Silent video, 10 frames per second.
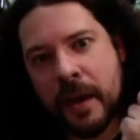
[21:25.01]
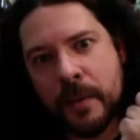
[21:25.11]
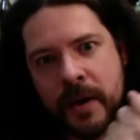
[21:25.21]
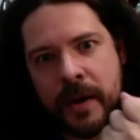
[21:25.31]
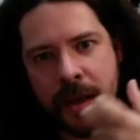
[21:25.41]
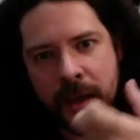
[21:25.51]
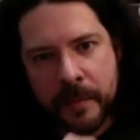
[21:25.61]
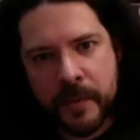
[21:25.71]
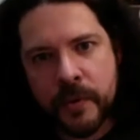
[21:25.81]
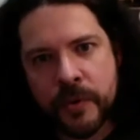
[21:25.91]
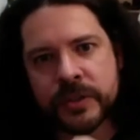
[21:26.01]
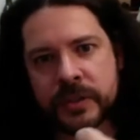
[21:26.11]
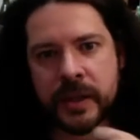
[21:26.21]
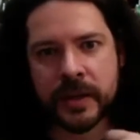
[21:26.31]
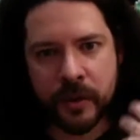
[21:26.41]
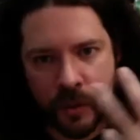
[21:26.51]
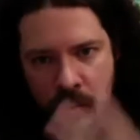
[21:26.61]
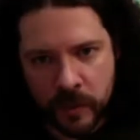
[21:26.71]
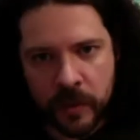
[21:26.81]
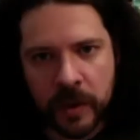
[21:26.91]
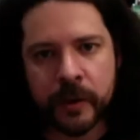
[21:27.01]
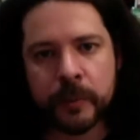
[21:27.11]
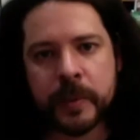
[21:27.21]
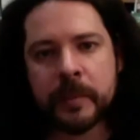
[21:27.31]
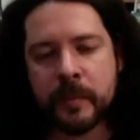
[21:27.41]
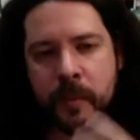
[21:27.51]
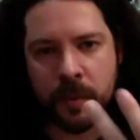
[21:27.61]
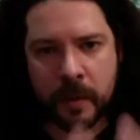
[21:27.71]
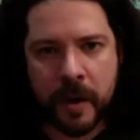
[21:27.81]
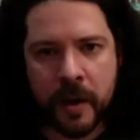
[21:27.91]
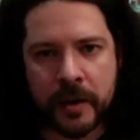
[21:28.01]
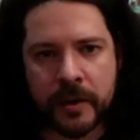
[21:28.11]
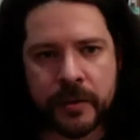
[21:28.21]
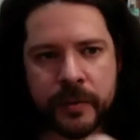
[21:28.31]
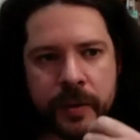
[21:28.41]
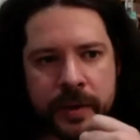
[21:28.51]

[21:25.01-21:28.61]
I want to like approach and like know a little bit more about you.